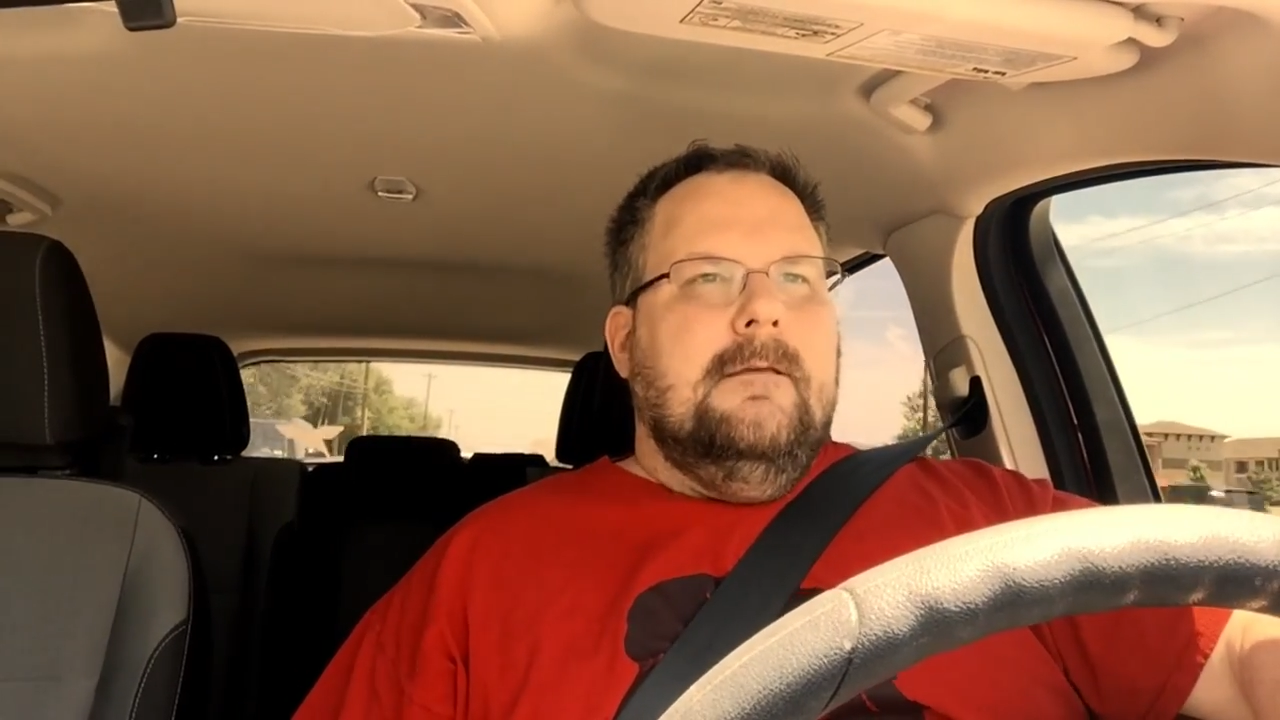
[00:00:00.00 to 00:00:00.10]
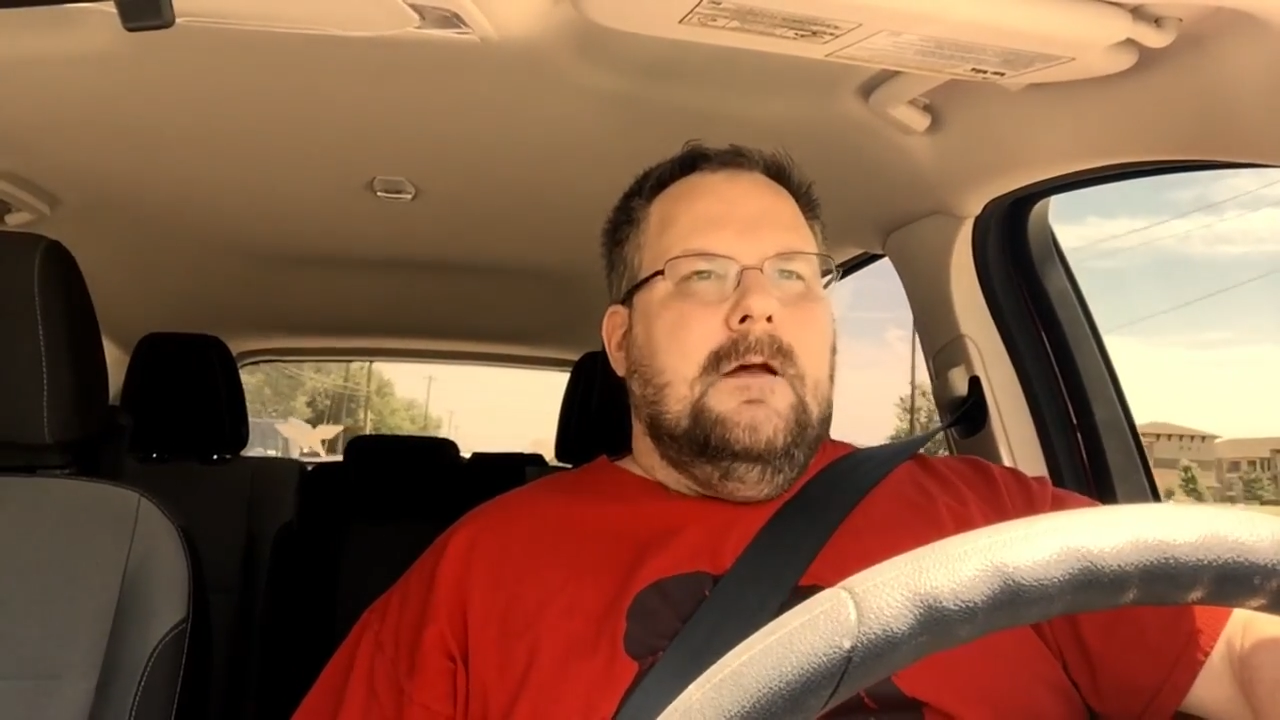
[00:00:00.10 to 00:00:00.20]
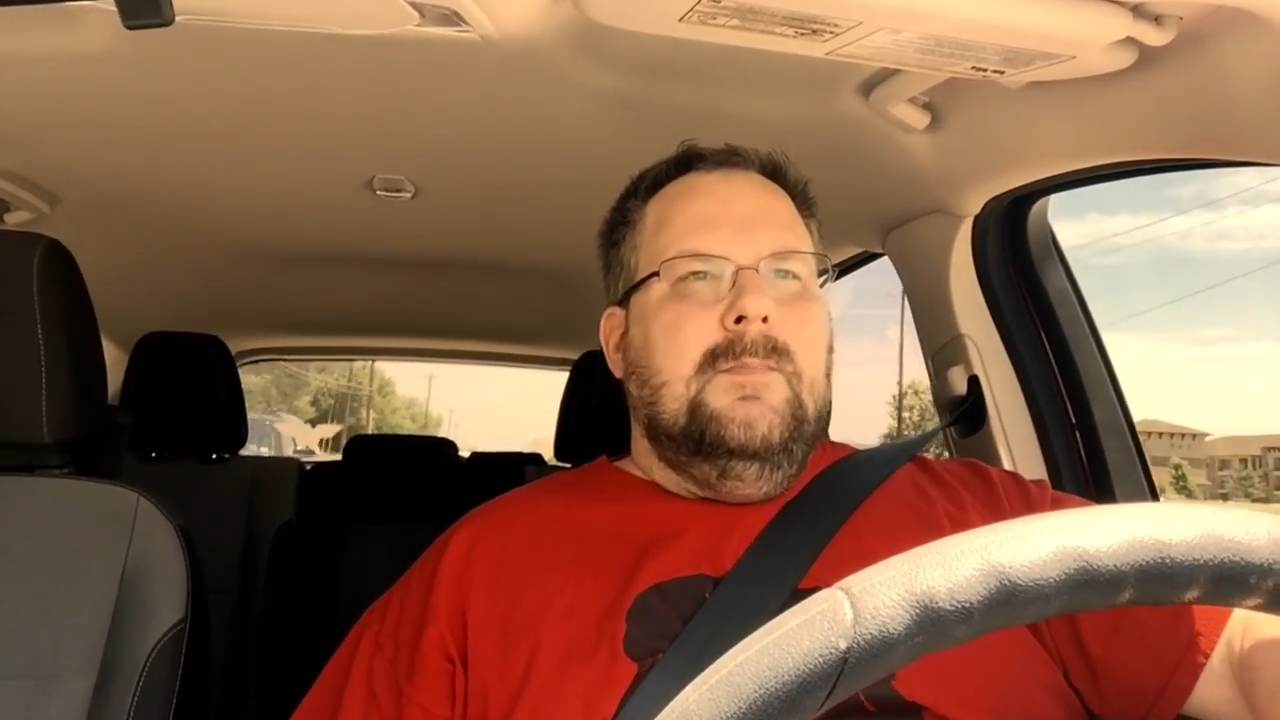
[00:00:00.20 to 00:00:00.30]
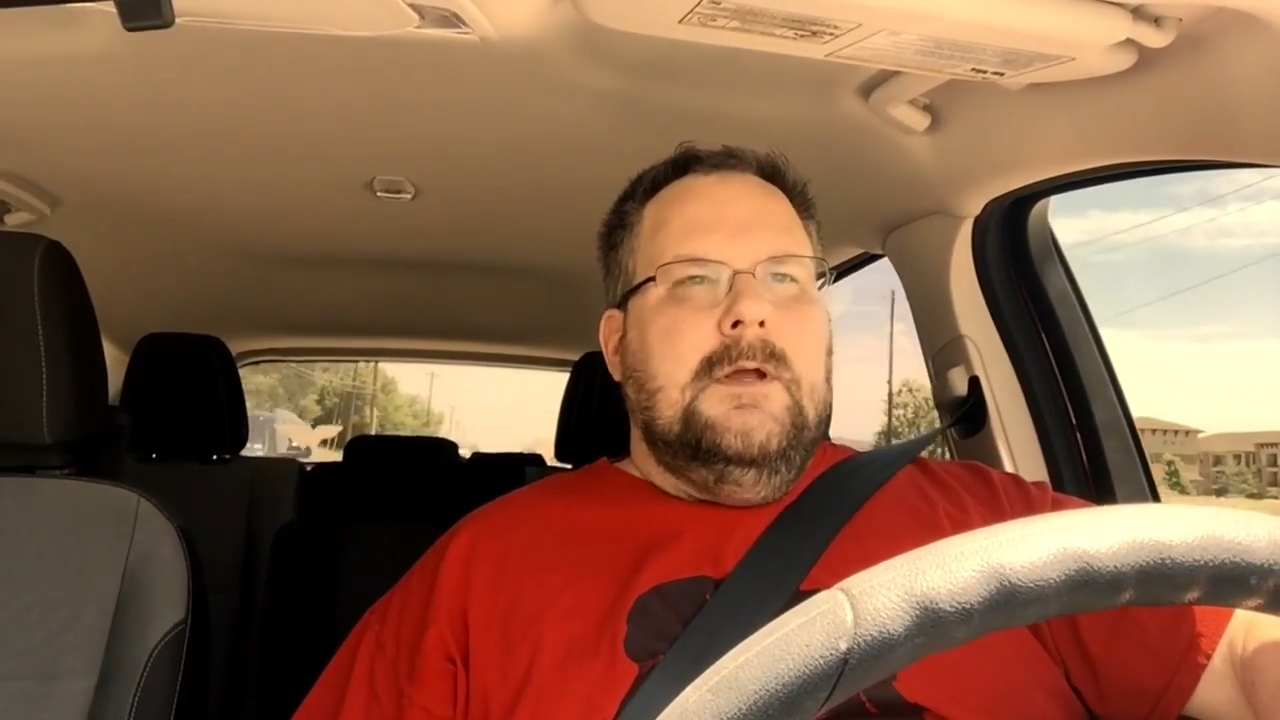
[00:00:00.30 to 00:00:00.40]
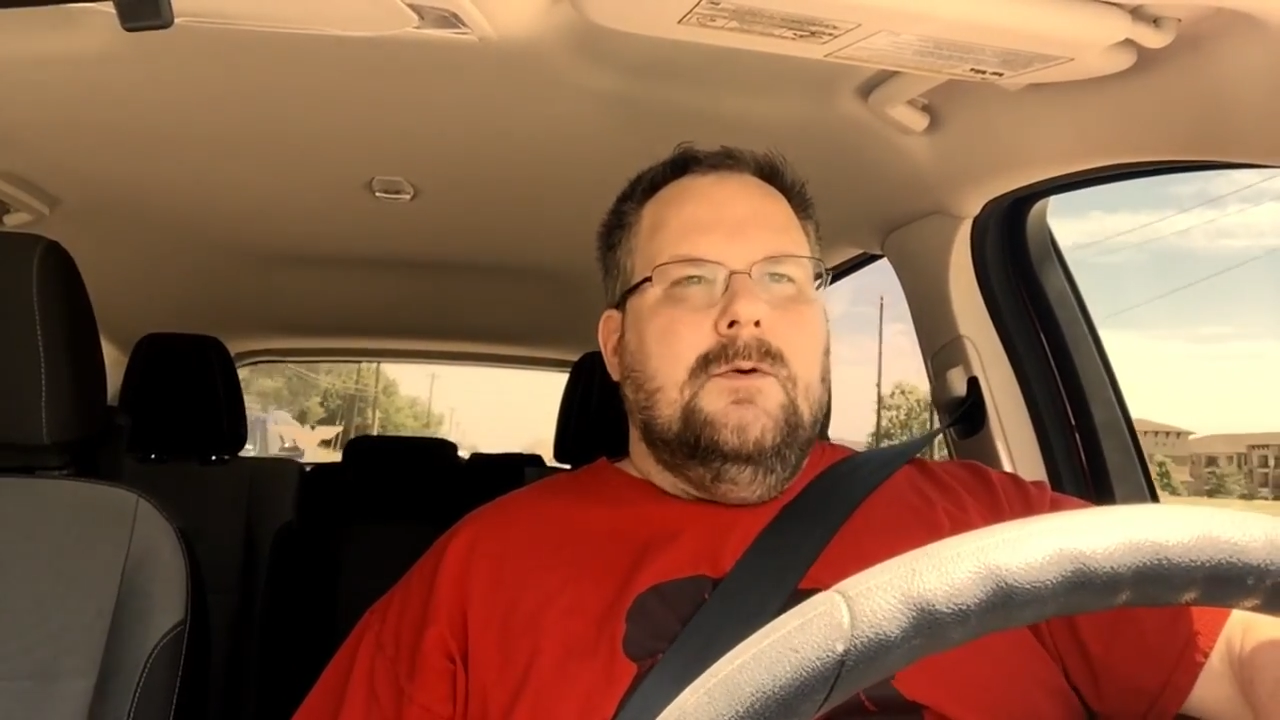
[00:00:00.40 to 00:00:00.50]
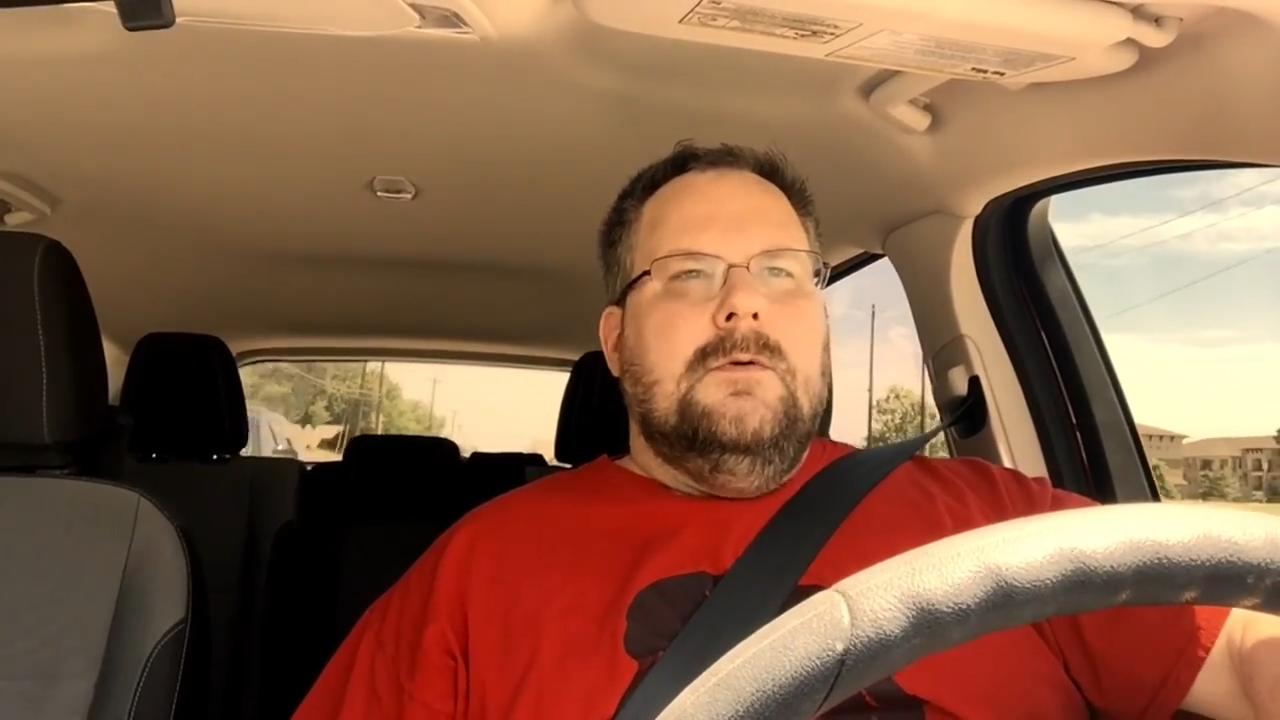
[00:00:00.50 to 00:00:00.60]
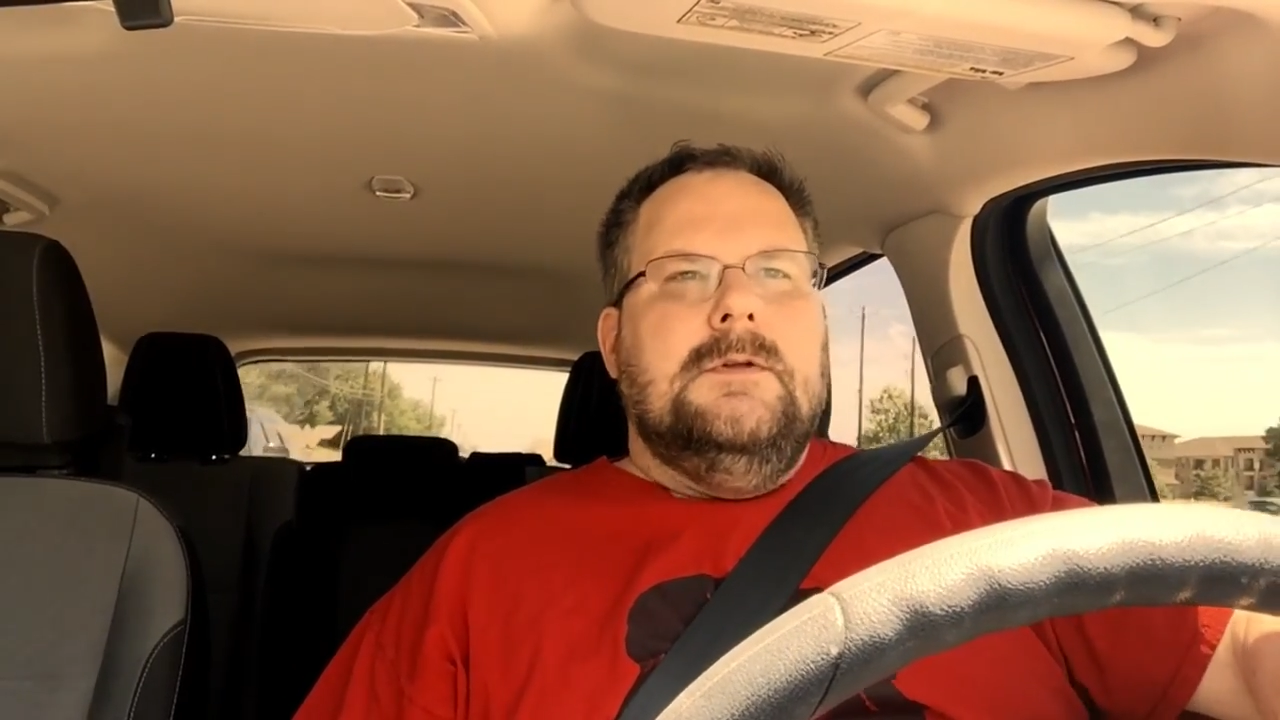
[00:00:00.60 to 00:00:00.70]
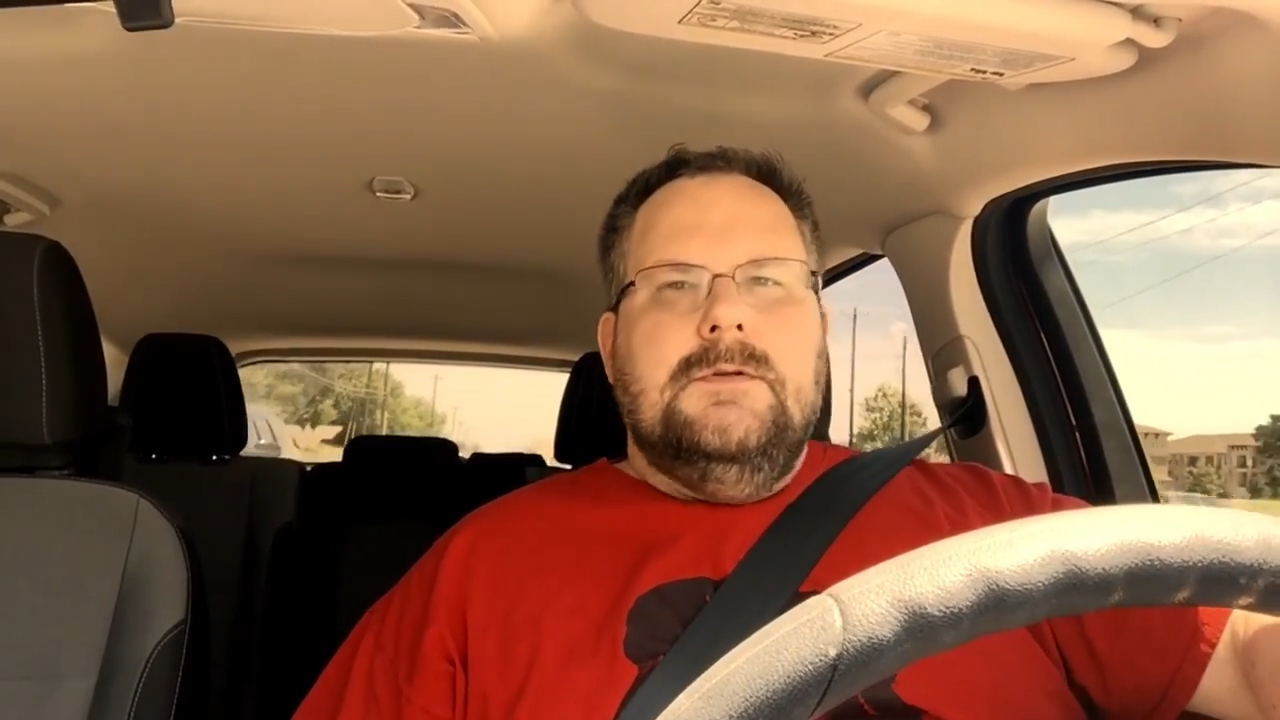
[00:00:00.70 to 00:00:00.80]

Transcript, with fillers: I've been going